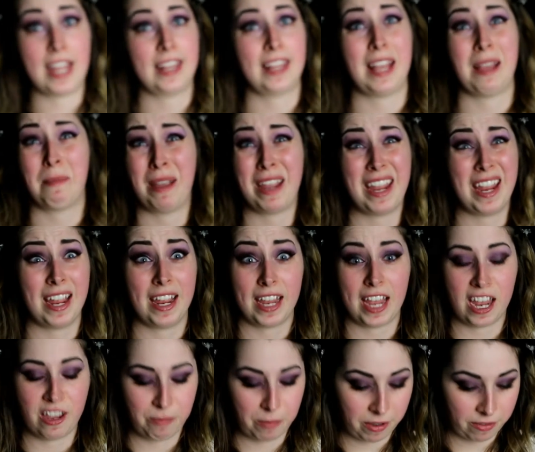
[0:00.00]
kit that my aunt
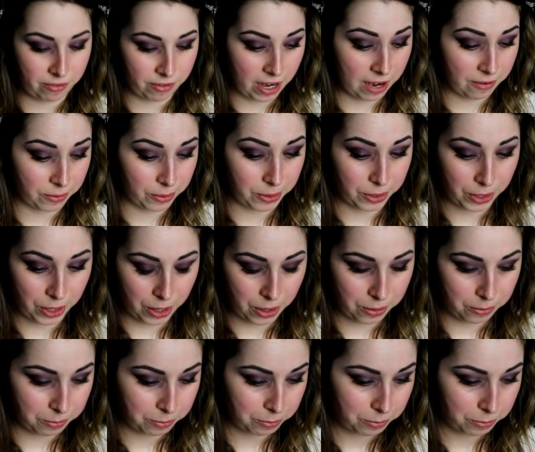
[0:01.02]
gave me forever ago.